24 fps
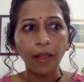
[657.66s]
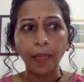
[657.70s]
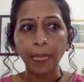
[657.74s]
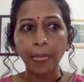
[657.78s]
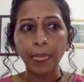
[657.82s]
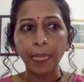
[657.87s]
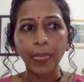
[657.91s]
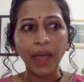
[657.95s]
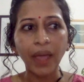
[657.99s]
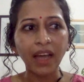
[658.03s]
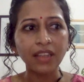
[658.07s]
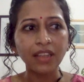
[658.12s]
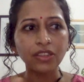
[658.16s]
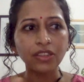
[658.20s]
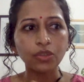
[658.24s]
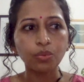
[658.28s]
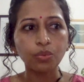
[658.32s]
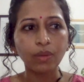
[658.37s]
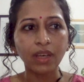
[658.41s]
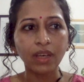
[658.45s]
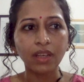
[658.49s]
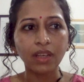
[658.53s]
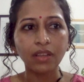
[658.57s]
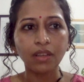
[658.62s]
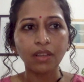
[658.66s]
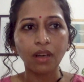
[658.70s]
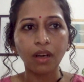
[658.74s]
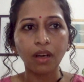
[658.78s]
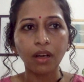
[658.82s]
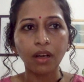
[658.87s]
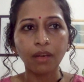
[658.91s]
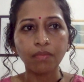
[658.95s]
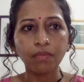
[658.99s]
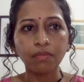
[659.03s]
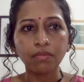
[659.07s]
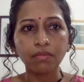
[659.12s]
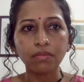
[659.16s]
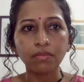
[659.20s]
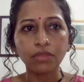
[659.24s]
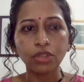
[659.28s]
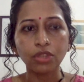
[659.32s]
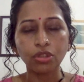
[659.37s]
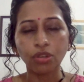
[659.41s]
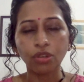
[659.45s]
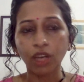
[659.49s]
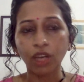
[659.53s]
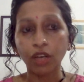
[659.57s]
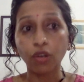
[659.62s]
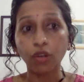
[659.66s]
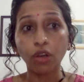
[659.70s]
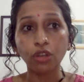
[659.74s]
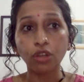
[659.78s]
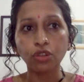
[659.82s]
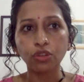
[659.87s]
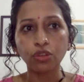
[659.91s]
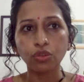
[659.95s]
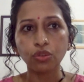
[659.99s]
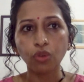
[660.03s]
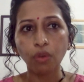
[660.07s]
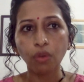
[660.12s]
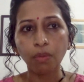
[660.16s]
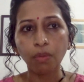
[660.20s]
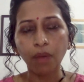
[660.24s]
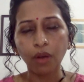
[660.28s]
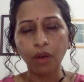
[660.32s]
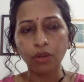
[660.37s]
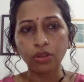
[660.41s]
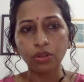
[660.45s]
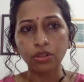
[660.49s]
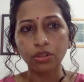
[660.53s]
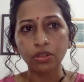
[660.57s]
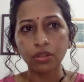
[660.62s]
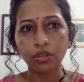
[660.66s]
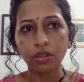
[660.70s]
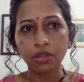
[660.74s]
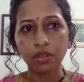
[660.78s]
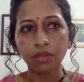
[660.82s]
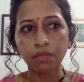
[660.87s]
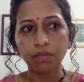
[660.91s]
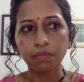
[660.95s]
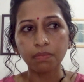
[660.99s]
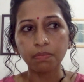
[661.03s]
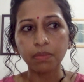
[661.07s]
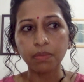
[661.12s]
That's when, I got to know about the